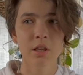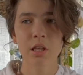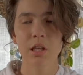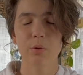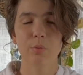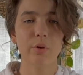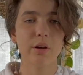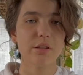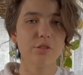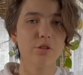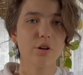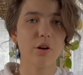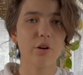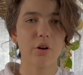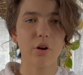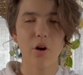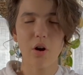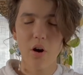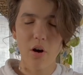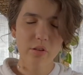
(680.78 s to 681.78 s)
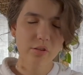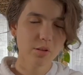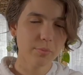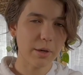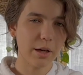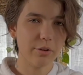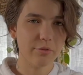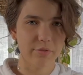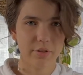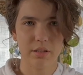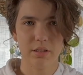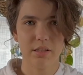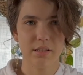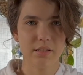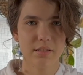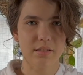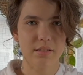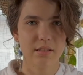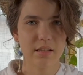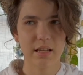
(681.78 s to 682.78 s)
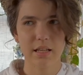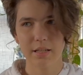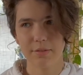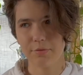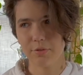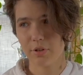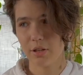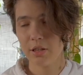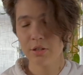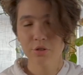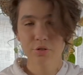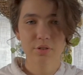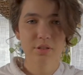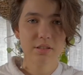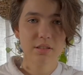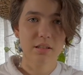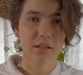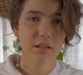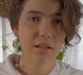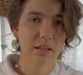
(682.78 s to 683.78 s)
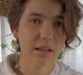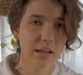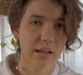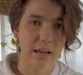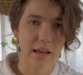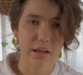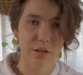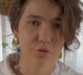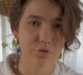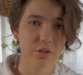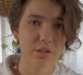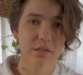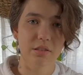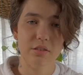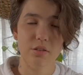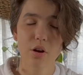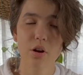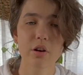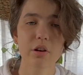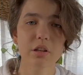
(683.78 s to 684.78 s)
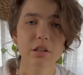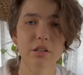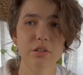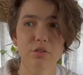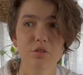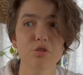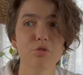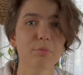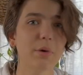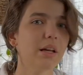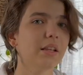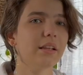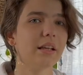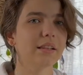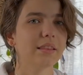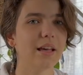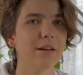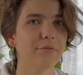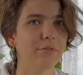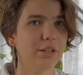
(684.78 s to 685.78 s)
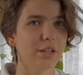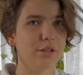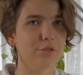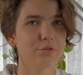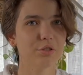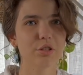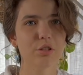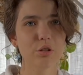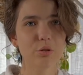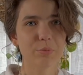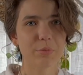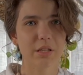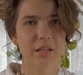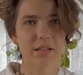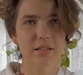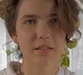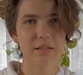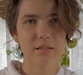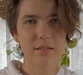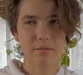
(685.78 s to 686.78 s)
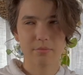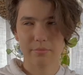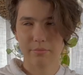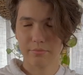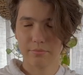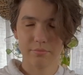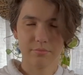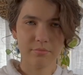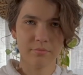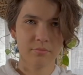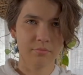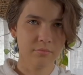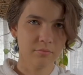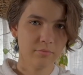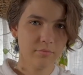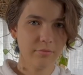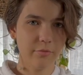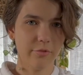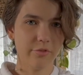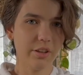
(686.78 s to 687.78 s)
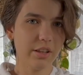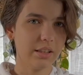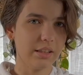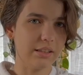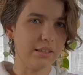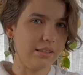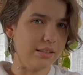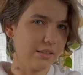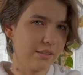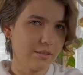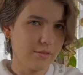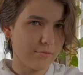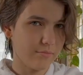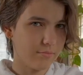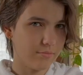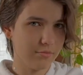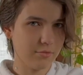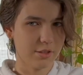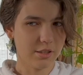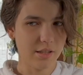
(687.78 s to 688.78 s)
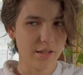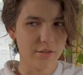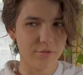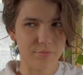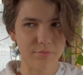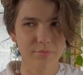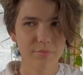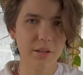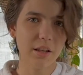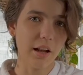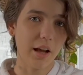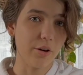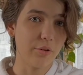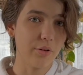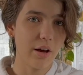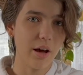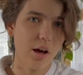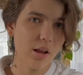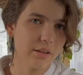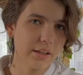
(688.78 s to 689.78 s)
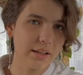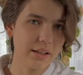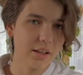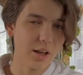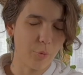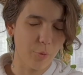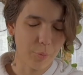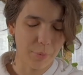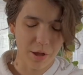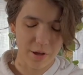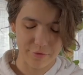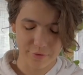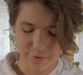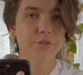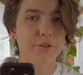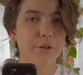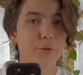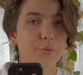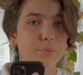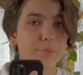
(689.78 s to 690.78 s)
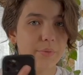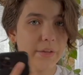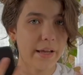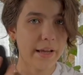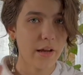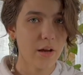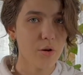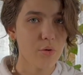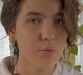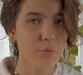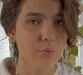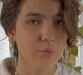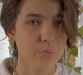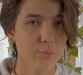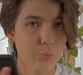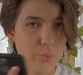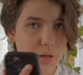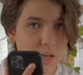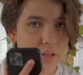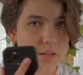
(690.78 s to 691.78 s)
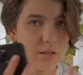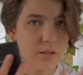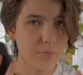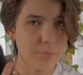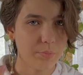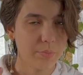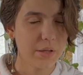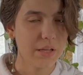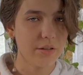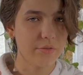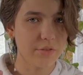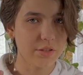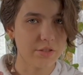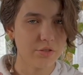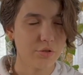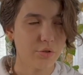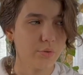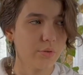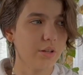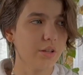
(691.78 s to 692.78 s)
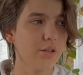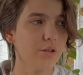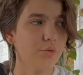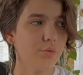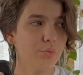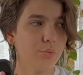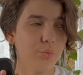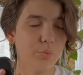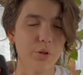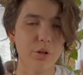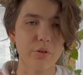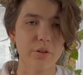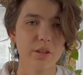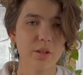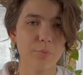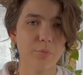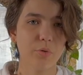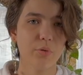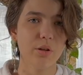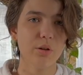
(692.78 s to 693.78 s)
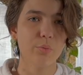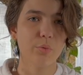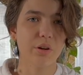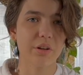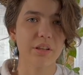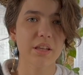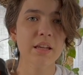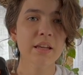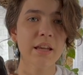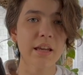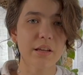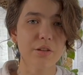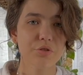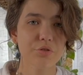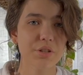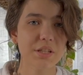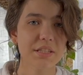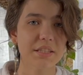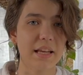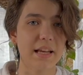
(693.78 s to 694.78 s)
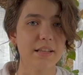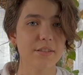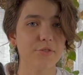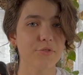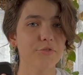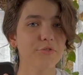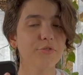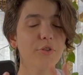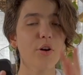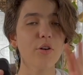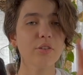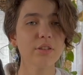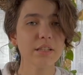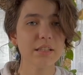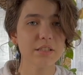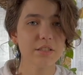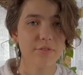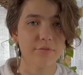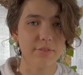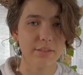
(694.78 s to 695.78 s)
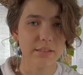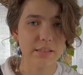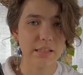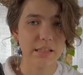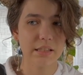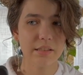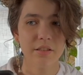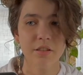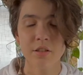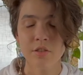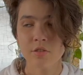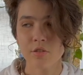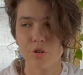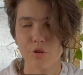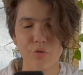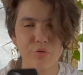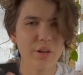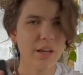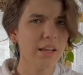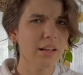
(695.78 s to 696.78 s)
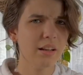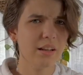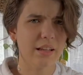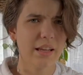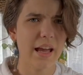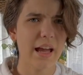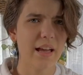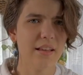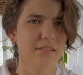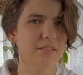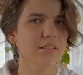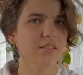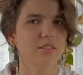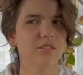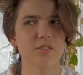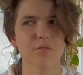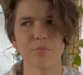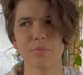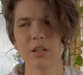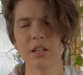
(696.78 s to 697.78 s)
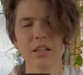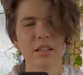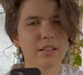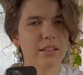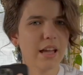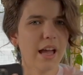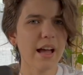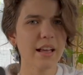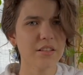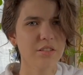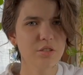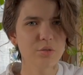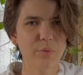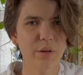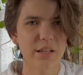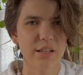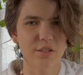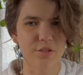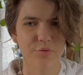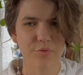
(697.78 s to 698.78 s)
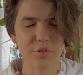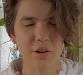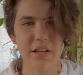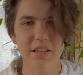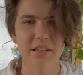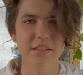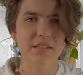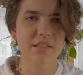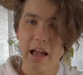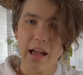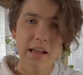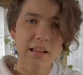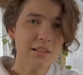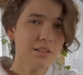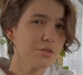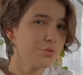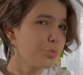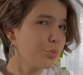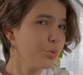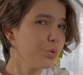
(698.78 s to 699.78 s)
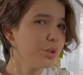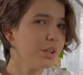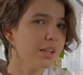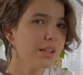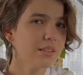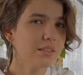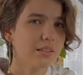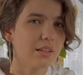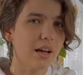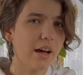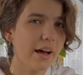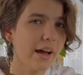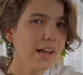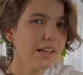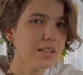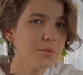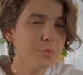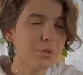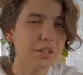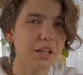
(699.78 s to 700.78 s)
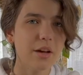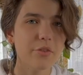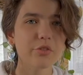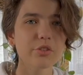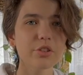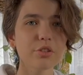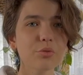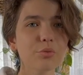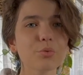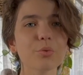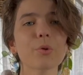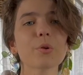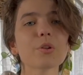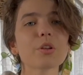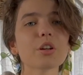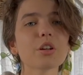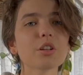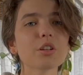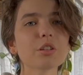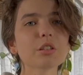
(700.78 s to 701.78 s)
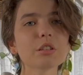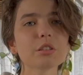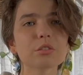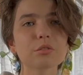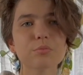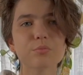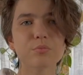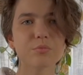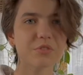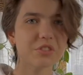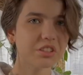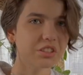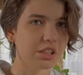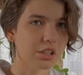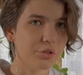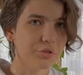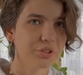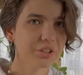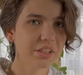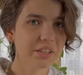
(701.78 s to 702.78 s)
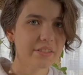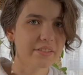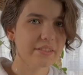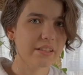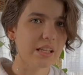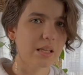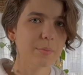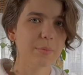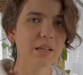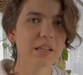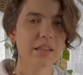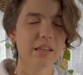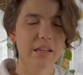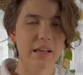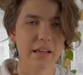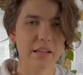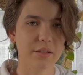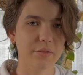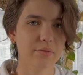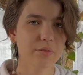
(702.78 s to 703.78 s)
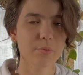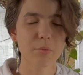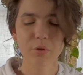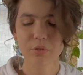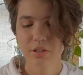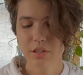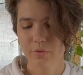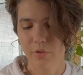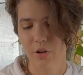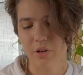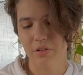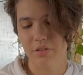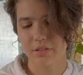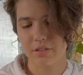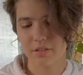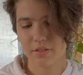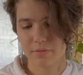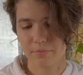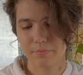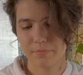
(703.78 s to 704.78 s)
where I talk all about villains. And if you're interested in King Andrias' arc, you might like that video too, because villains. So, you know, I'll link it up above. So now, in the bit of his story, we are at the point where King Andrias has fallen into villainy, created a caste system, cast away his friends, and is ruling as a kind and benevolent ruler, secretly scheming the end of the multiverse.